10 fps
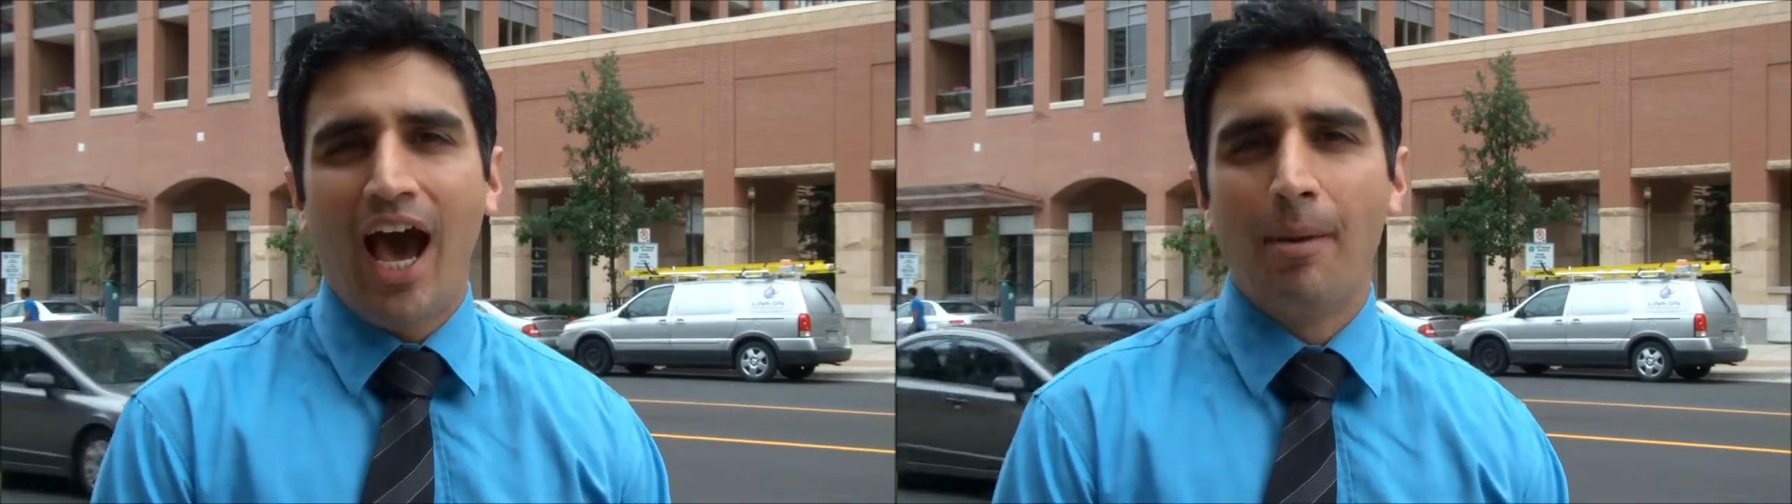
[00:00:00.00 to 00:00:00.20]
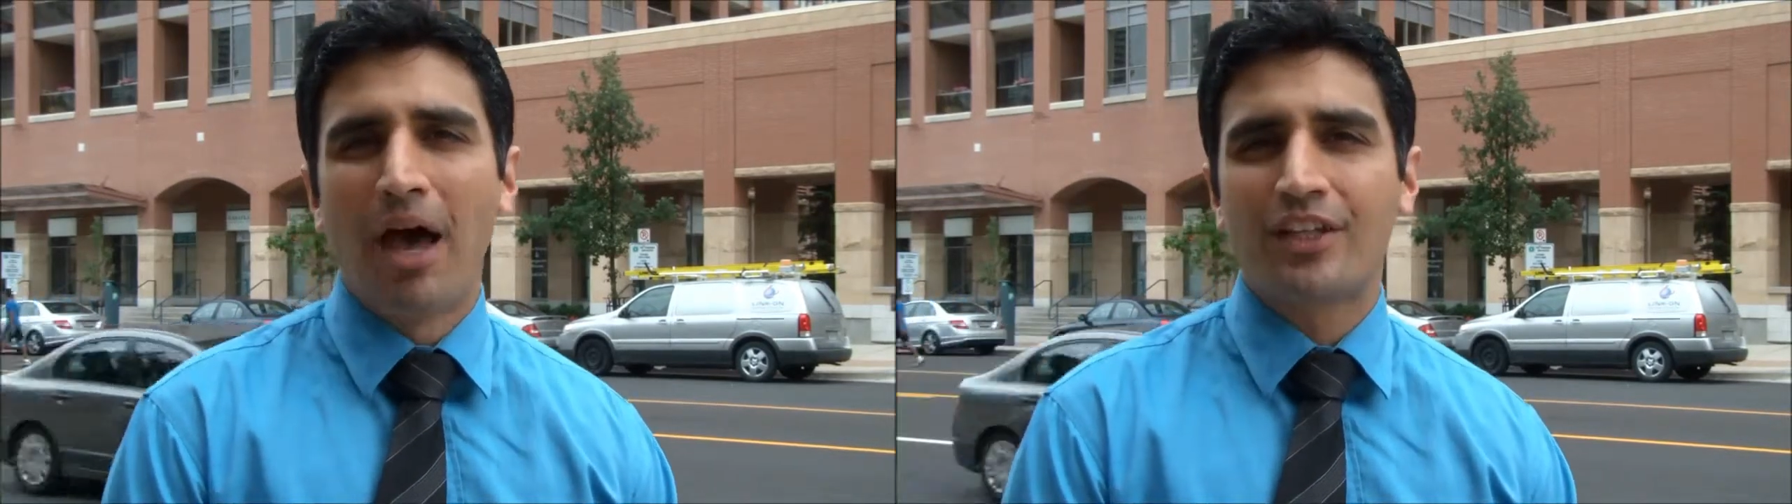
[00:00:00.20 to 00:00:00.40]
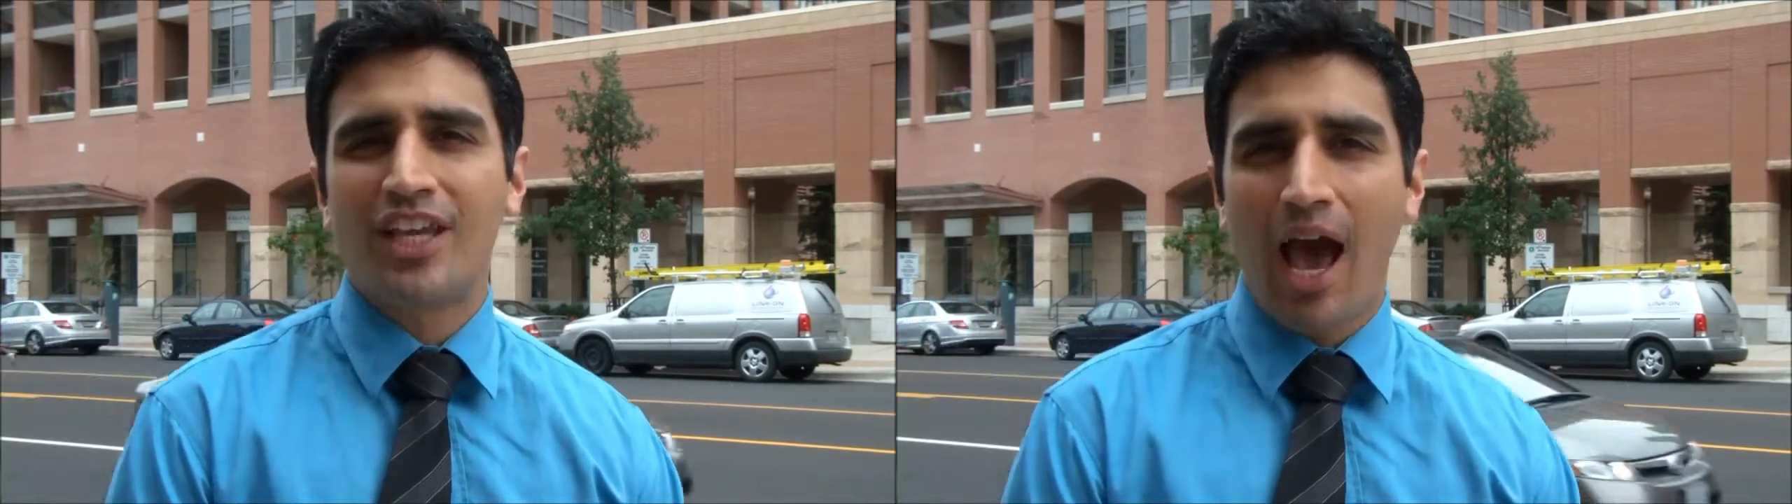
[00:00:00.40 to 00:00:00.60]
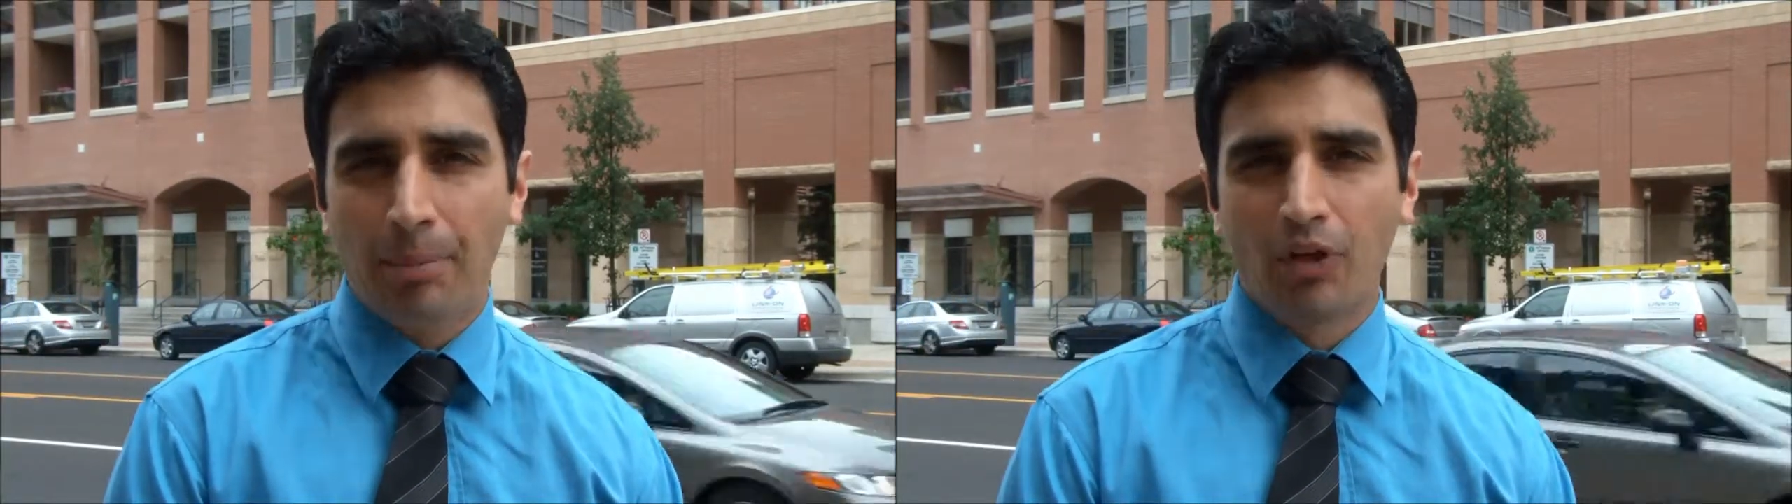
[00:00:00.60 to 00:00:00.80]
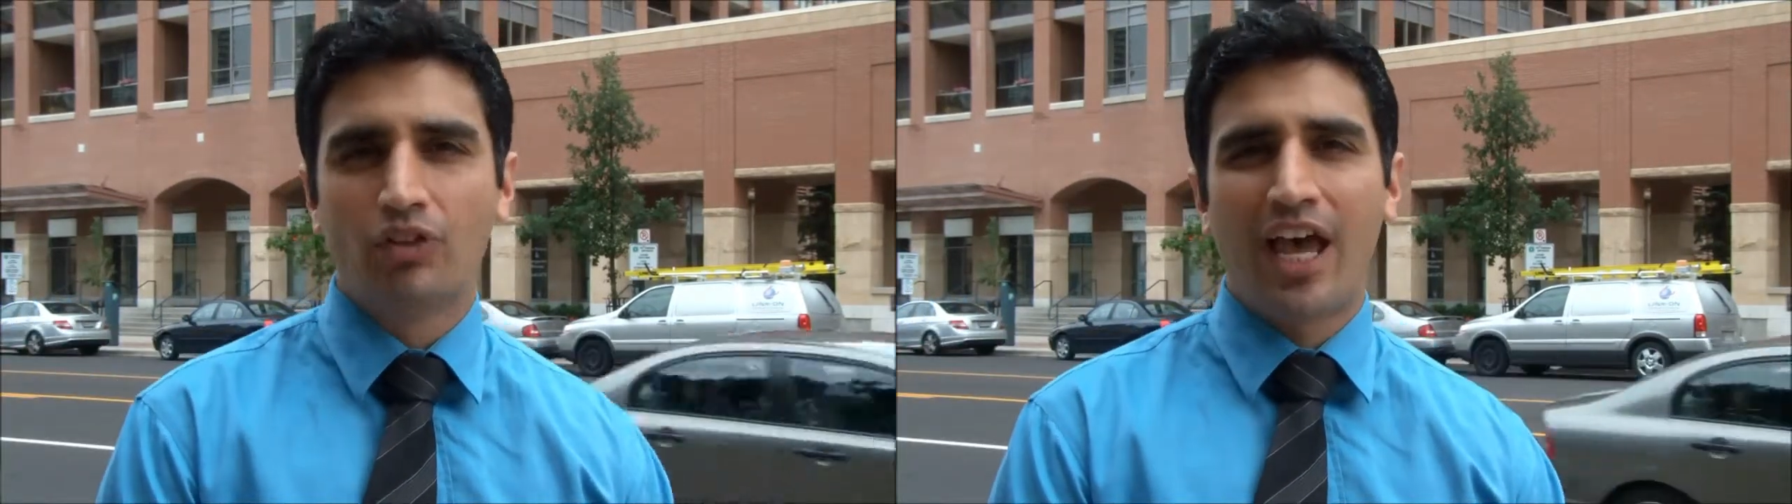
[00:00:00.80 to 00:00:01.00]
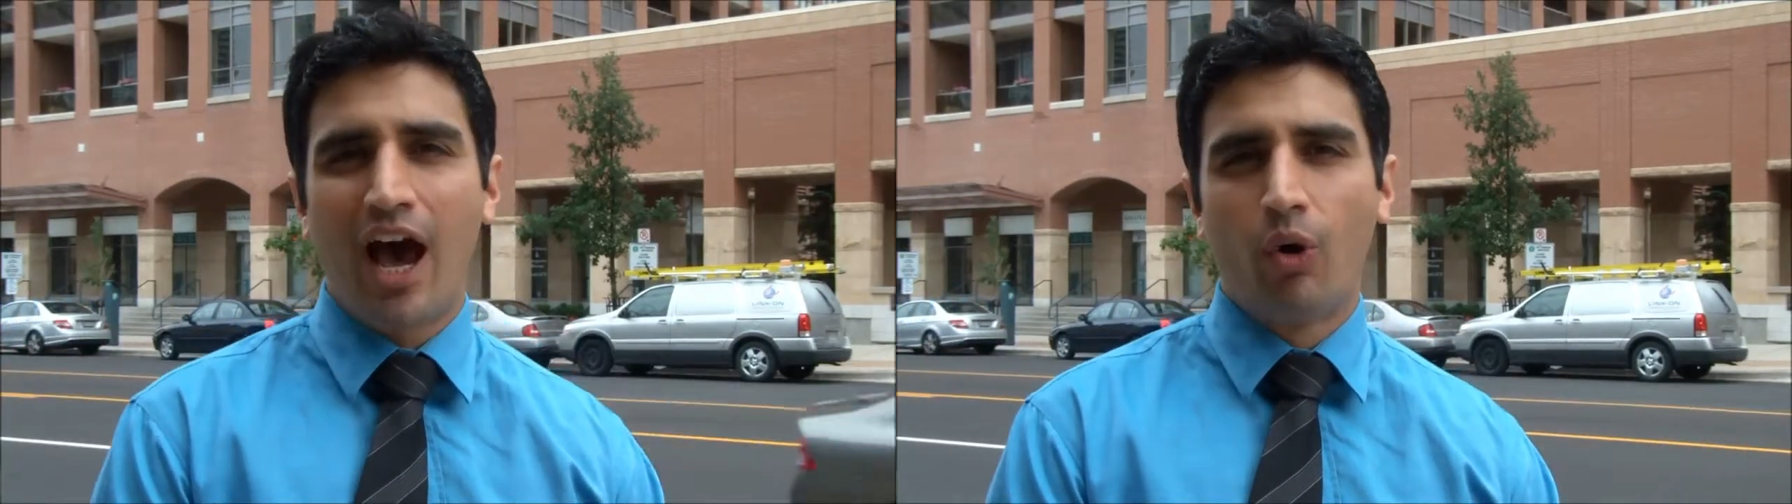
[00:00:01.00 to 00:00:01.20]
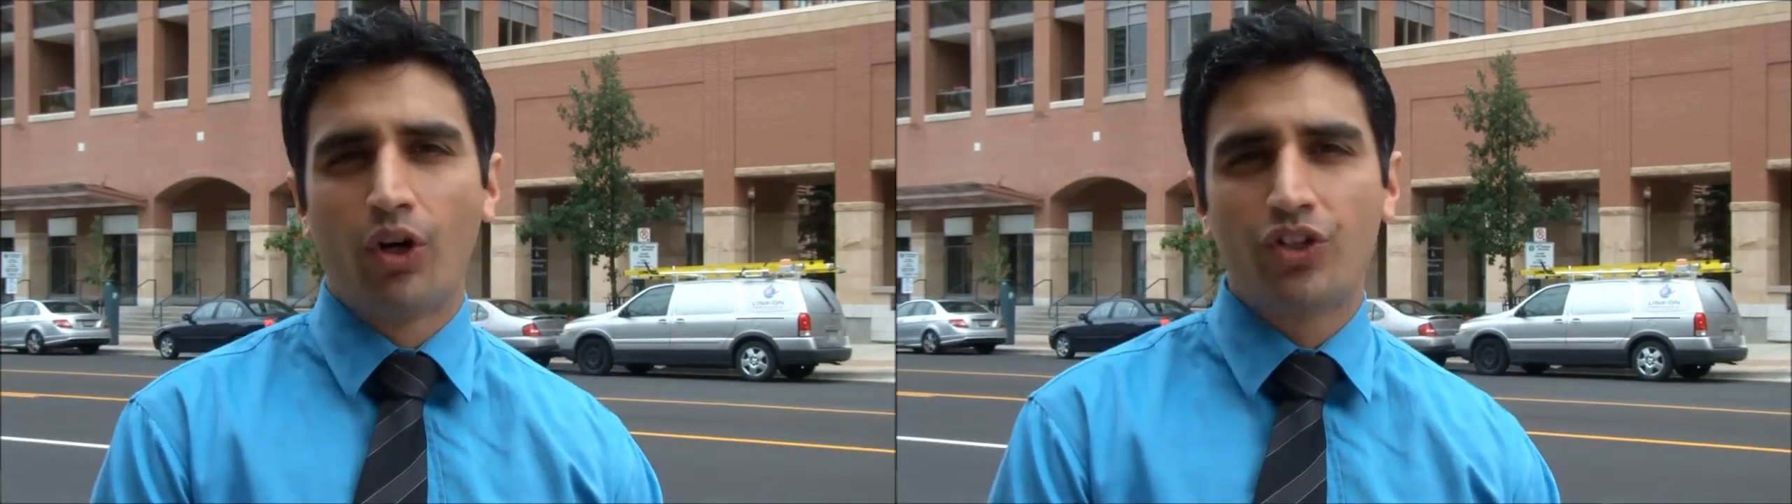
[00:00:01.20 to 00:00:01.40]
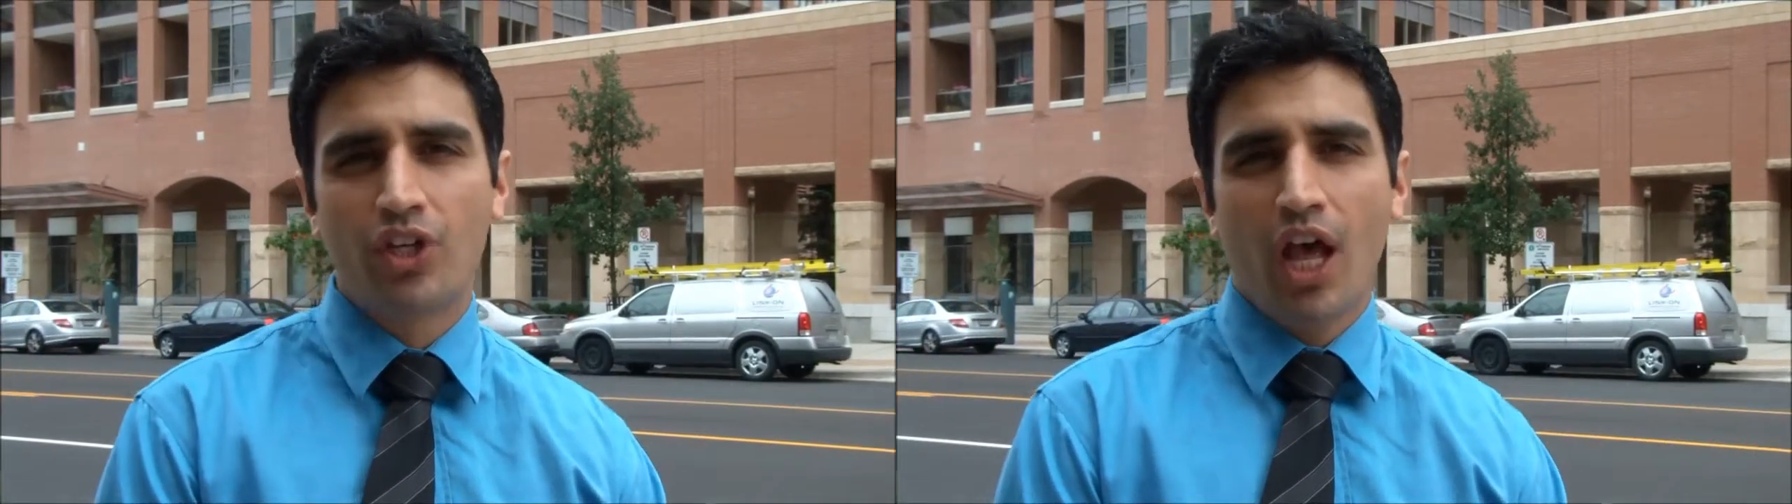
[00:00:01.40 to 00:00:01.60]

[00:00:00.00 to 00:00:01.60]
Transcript: I'm at Capitol Towers,